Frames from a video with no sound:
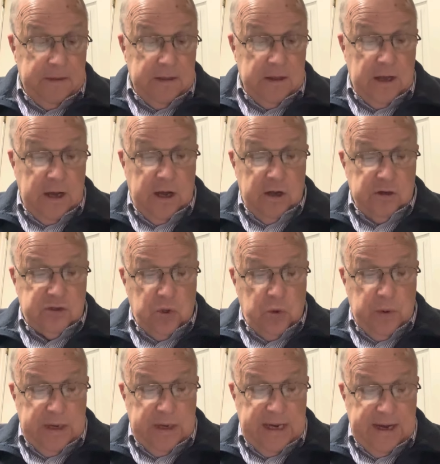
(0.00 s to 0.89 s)
Also,
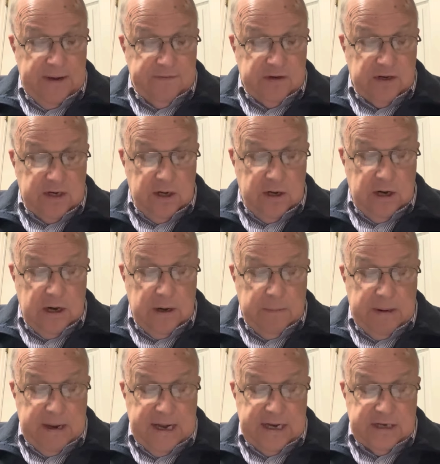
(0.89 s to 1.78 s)
we have to clear our
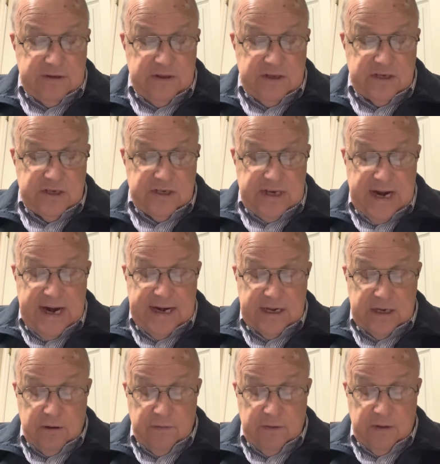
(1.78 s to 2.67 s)
minds of the
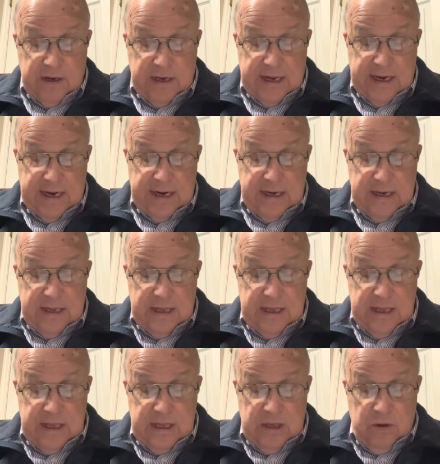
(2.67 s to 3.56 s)
static on the line.
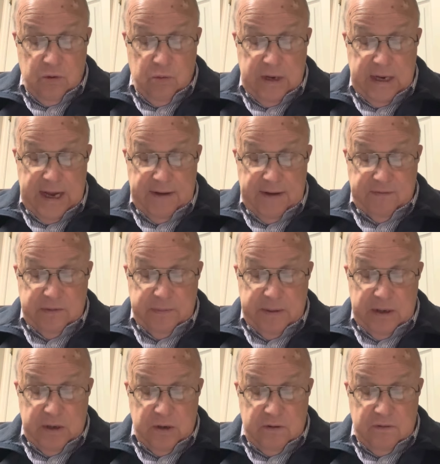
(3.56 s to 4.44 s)
We have to
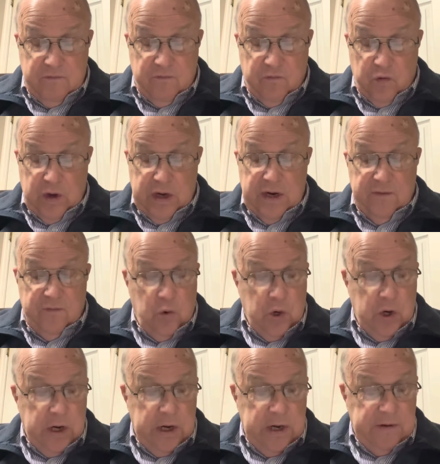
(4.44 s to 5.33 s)
be free of
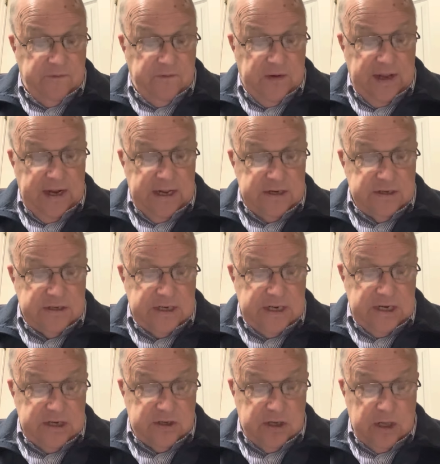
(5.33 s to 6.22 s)
worry, feelings
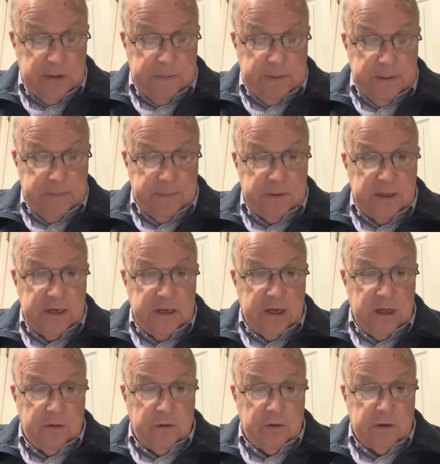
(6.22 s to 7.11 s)
against other people, and
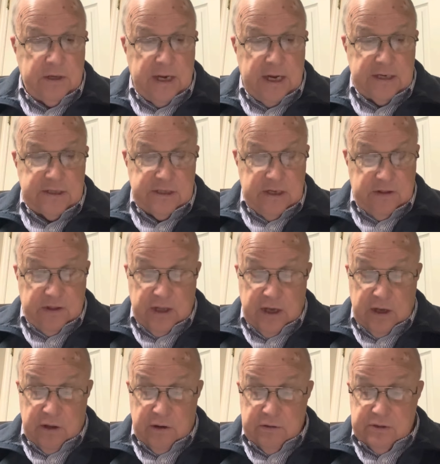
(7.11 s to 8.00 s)
other toxic
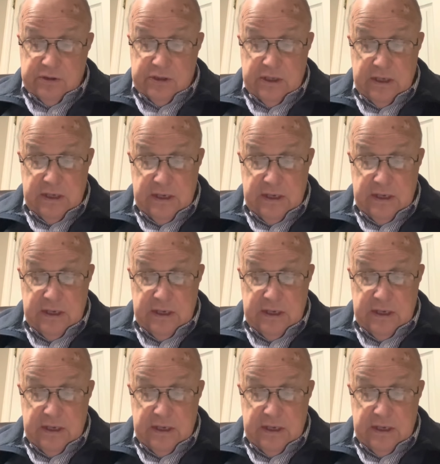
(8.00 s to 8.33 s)
thoughts.